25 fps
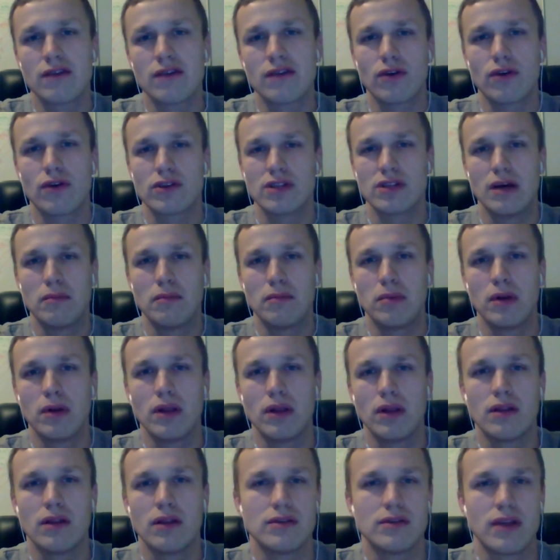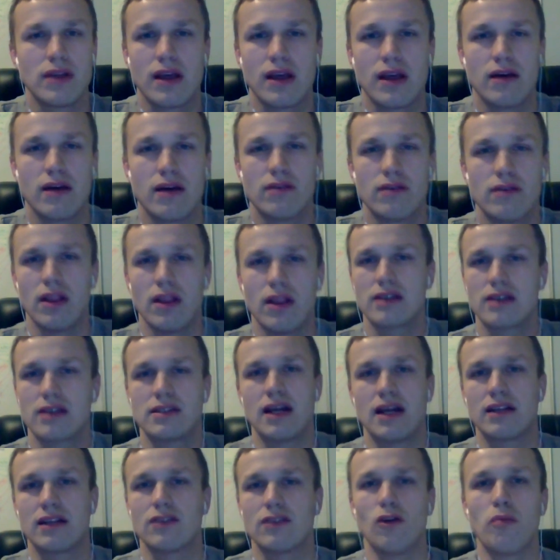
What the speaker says: For example, they like started